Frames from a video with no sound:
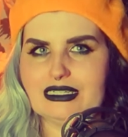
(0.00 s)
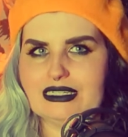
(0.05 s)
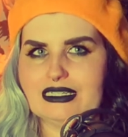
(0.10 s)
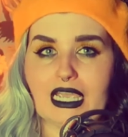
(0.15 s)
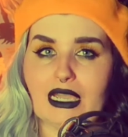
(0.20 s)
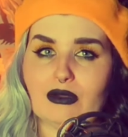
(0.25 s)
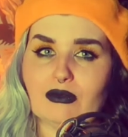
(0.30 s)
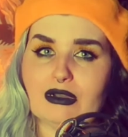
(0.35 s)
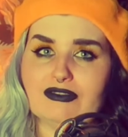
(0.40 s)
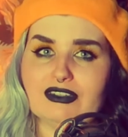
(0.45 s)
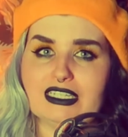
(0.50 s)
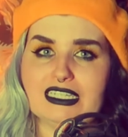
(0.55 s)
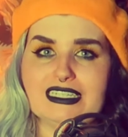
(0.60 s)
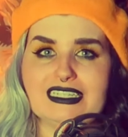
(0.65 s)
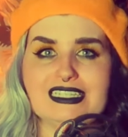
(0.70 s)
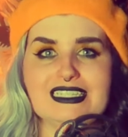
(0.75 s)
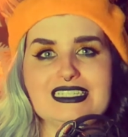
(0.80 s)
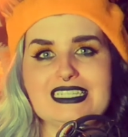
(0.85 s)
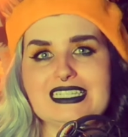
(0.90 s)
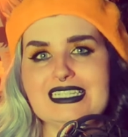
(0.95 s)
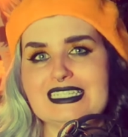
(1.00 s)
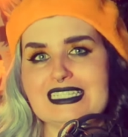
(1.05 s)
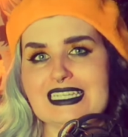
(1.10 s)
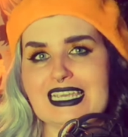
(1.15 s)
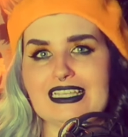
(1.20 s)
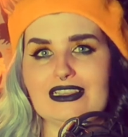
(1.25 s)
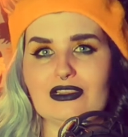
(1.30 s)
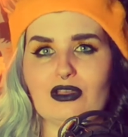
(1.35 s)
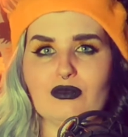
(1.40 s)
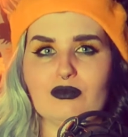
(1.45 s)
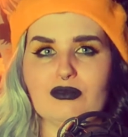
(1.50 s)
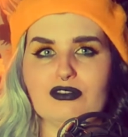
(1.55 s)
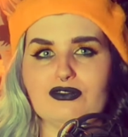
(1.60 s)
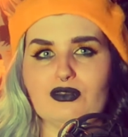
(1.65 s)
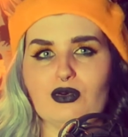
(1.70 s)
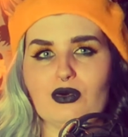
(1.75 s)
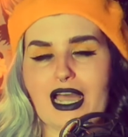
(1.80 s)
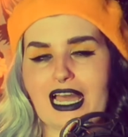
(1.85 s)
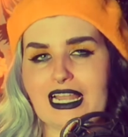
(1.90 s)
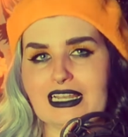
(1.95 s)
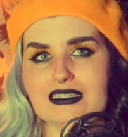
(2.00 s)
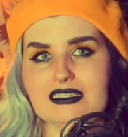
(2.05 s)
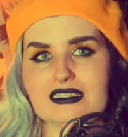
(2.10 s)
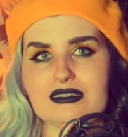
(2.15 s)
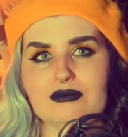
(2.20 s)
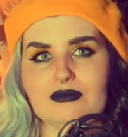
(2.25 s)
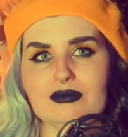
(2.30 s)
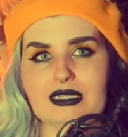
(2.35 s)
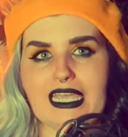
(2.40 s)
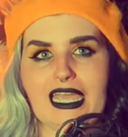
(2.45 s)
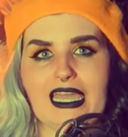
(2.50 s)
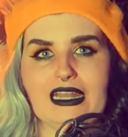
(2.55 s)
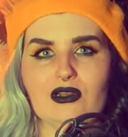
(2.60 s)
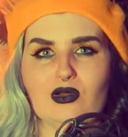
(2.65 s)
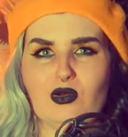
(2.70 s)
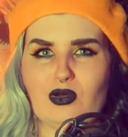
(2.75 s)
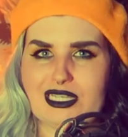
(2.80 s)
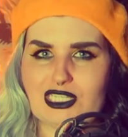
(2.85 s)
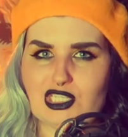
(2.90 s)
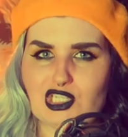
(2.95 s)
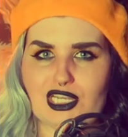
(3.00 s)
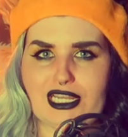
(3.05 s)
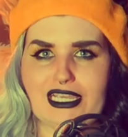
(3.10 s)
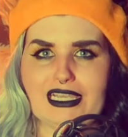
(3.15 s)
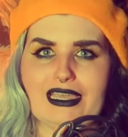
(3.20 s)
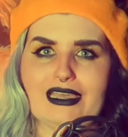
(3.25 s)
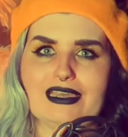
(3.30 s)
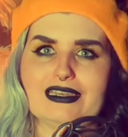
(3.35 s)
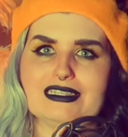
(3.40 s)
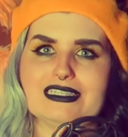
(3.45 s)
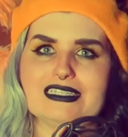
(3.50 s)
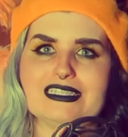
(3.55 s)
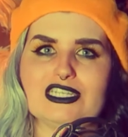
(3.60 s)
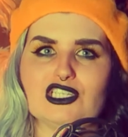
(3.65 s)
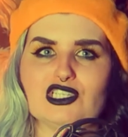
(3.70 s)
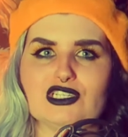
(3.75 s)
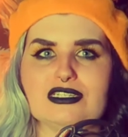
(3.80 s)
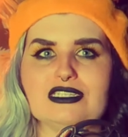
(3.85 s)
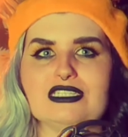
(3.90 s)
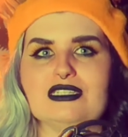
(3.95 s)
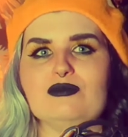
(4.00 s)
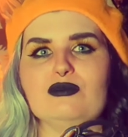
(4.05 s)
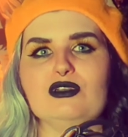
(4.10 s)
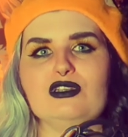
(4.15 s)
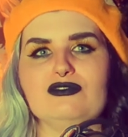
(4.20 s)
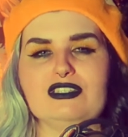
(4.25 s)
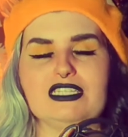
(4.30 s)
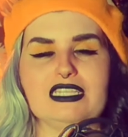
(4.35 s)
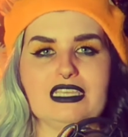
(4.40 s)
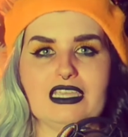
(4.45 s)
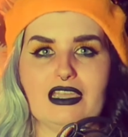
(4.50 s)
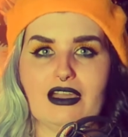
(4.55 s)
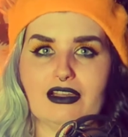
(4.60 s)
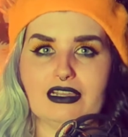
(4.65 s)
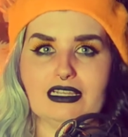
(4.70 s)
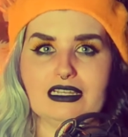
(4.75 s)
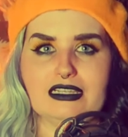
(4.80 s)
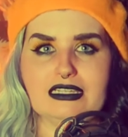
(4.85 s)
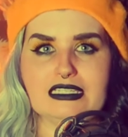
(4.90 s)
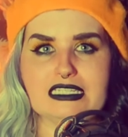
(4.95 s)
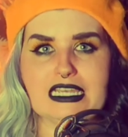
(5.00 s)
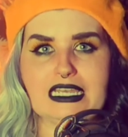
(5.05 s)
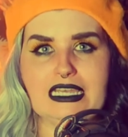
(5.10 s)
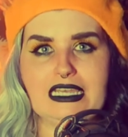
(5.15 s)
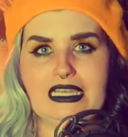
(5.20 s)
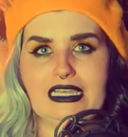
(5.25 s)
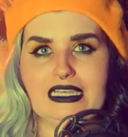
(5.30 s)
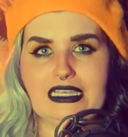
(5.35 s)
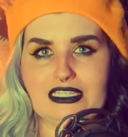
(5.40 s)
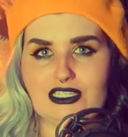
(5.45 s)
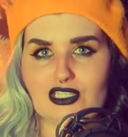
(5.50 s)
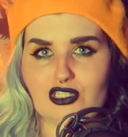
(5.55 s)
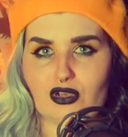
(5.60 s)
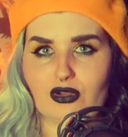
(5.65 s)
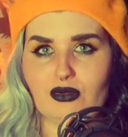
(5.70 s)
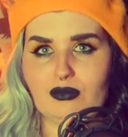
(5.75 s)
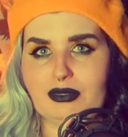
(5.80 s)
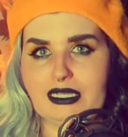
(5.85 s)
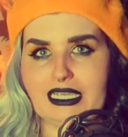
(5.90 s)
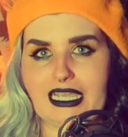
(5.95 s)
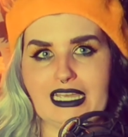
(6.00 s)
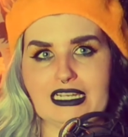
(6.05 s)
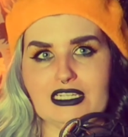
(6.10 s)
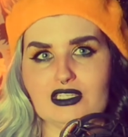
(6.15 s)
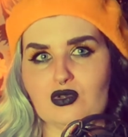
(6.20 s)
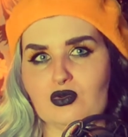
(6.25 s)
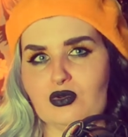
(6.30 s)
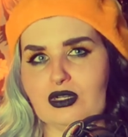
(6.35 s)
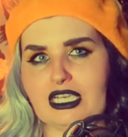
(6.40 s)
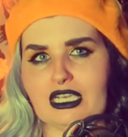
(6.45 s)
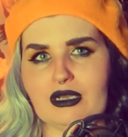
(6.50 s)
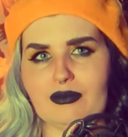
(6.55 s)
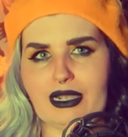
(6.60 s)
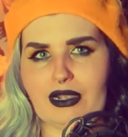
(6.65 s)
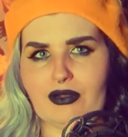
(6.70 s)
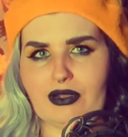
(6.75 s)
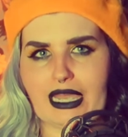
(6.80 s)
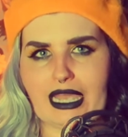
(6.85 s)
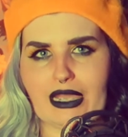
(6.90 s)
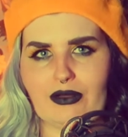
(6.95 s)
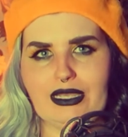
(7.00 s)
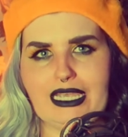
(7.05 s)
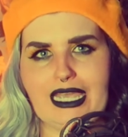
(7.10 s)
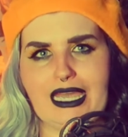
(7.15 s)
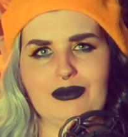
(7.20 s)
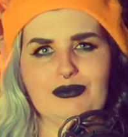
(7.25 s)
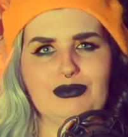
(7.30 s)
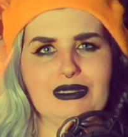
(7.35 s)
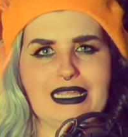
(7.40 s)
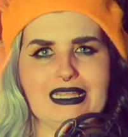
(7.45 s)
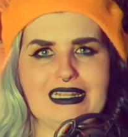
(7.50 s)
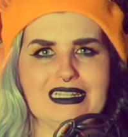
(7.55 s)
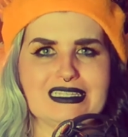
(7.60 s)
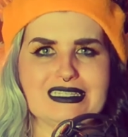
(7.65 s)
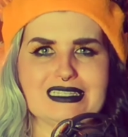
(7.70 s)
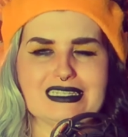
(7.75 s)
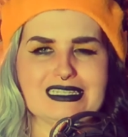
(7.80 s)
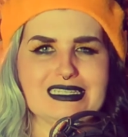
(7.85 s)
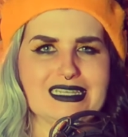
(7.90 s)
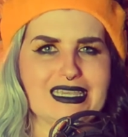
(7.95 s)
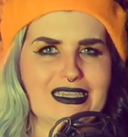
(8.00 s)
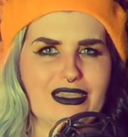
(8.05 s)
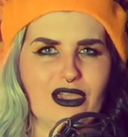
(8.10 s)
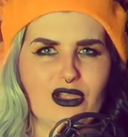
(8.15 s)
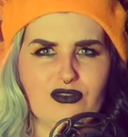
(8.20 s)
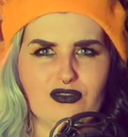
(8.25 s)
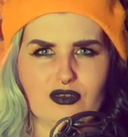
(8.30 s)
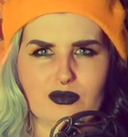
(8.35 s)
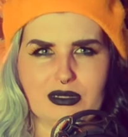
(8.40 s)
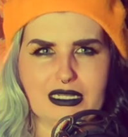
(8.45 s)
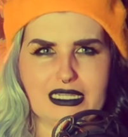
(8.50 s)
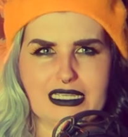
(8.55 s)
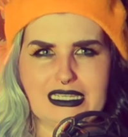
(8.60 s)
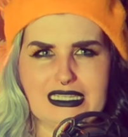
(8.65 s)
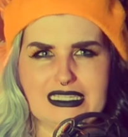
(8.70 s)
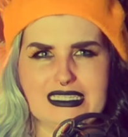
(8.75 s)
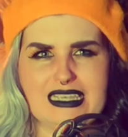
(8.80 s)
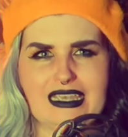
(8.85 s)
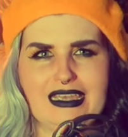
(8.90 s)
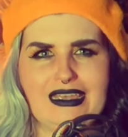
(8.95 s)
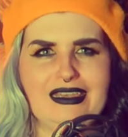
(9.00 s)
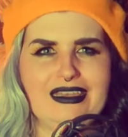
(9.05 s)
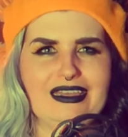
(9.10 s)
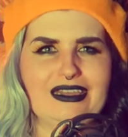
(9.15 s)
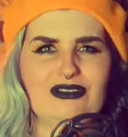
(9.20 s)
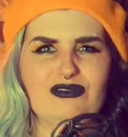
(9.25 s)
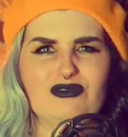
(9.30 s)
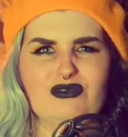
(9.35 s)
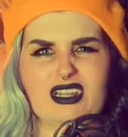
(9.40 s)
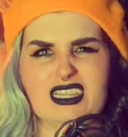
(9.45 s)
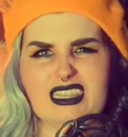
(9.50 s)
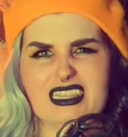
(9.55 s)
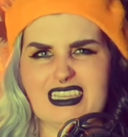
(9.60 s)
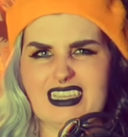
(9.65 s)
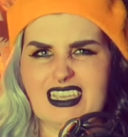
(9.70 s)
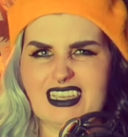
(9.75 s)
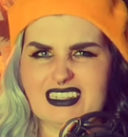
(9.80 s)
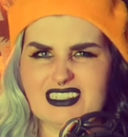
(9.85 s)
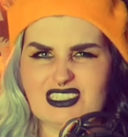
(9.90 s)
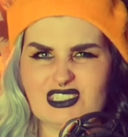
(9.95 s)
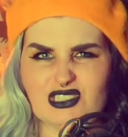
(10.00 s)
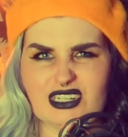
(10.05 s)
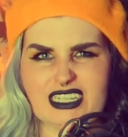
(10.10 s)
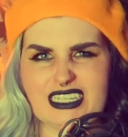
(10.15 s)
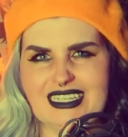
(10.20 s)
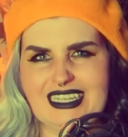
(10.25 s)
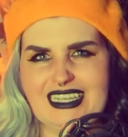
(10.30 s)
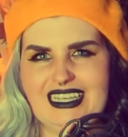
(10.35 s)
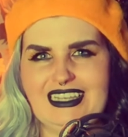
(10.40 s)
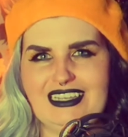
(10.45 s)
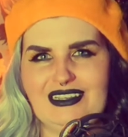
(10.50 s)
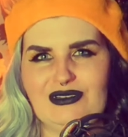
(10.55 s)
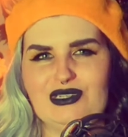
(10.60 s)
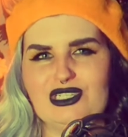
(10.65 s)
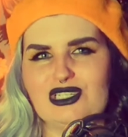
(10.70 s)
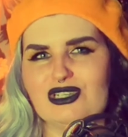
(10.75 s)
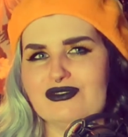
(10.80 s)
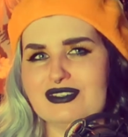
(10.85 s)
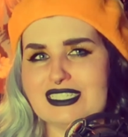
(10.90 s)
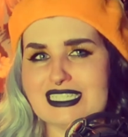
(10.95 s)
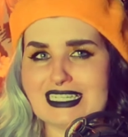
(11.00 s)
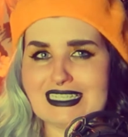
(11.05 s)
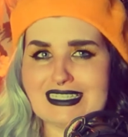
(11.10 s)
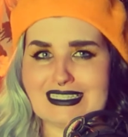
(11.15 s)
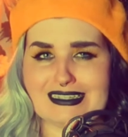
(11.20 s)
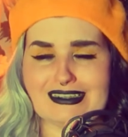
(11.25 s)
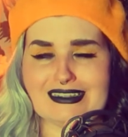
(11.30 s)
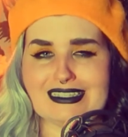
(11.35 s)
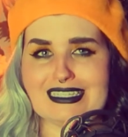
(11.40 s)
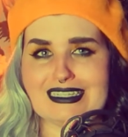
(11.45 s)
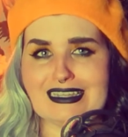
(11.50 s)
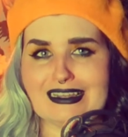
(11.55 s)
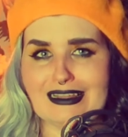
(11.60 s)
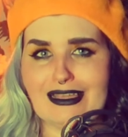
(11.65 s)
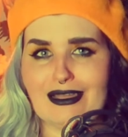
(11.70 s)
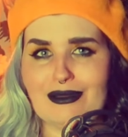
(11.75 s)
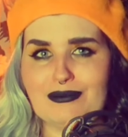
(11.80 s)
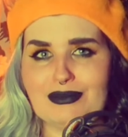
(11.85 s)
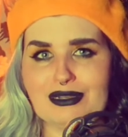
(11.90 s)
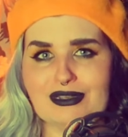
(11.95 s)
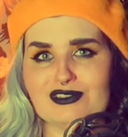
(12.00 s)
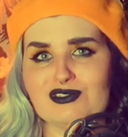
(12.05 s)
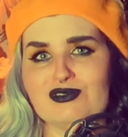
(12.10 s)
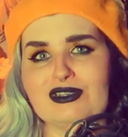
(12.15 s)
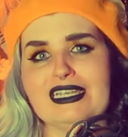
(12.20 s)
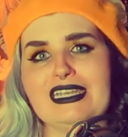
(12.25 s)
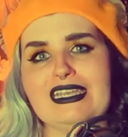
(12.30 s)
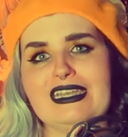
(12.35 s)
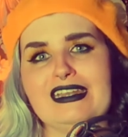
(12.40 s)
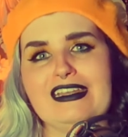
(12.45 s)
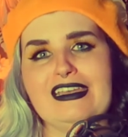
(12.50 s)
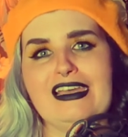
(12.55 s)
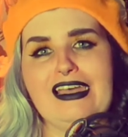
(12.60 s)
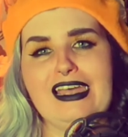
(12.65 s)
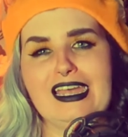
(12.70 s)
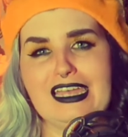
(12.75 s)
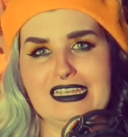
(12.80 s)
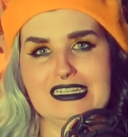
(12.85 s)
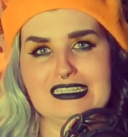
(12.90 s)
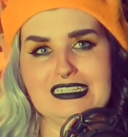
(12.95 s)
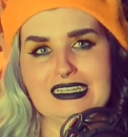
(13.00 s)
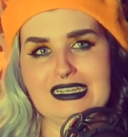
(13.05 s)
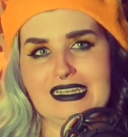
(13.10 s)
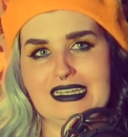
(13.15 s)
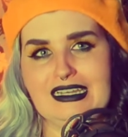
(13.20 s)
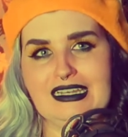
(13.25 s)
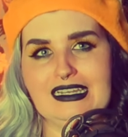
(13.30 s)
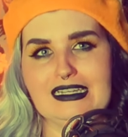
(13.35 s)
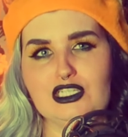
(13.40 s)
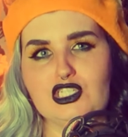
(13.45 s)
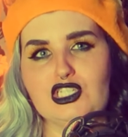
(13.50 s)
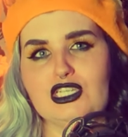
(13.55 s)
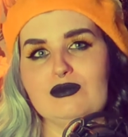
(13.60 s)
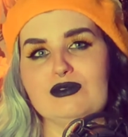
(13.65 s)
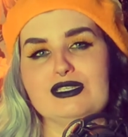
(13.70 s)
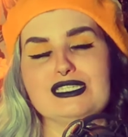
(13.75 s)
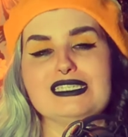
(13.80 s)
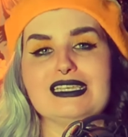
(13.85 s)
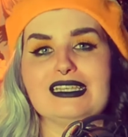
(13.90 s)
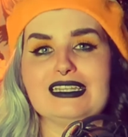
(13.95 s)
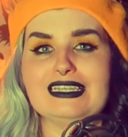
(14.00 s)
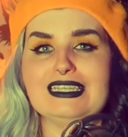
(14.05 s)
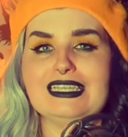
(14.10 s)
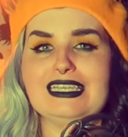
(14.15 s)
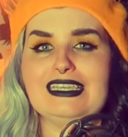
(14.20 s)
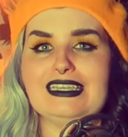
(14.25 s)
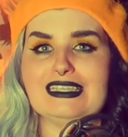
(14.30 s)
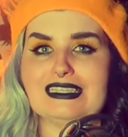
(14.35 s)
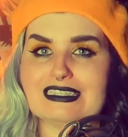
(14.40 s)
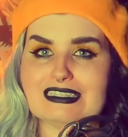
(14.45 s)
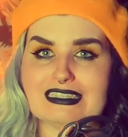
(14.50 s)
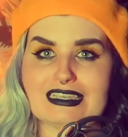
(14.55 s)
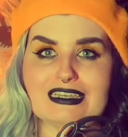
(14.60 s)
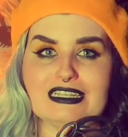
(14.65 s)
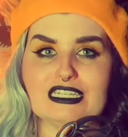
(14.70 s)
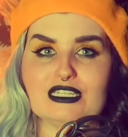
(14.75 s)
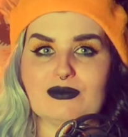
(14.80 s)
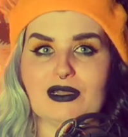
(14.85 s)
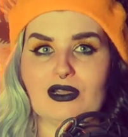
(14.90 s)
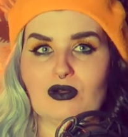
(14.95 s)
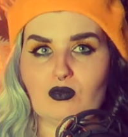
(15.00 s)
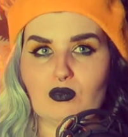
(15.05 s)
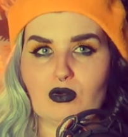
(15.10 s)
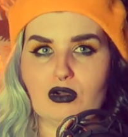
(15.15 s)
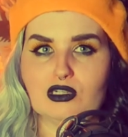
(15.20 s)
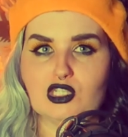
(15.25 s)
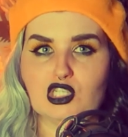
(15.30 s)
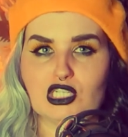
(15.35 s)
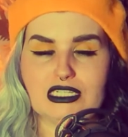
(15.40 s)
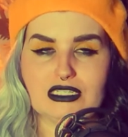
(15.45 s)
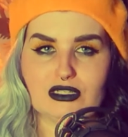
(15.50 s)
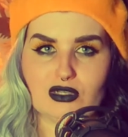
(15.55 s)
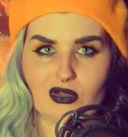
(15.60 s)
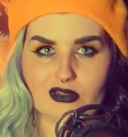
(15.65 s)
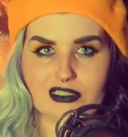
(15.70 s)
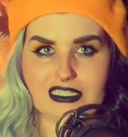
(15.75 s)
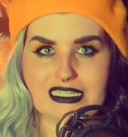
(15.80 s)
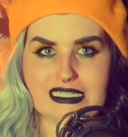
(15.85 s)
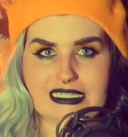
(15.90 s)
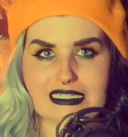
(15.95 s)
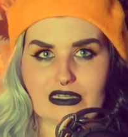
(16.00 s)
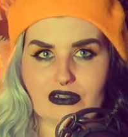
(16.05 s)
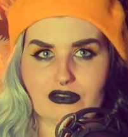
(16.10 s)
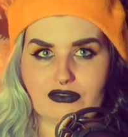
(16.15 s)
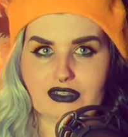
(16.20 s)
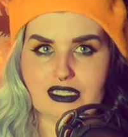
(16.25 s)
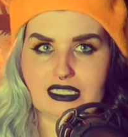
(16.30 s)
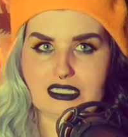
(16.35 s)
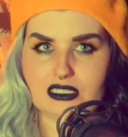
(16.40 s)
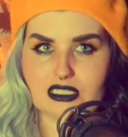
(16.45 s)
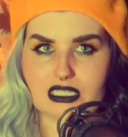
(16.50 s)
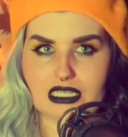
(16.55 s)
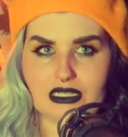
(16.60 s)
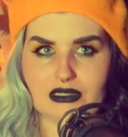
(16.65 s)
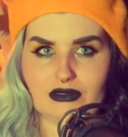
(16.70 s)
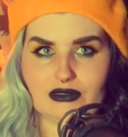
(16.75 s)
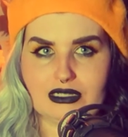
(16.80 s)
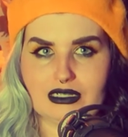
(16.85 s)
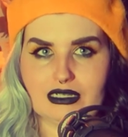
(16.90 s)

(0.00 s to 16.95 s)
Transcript: However, it didn't take long before Alison began questioning her decision to move to the island, as John began talking about how he had plans to take over Belize and run the country, which obviously started alarm bells ringing in her head, and she was suddenly concerned about what she'd got herself into.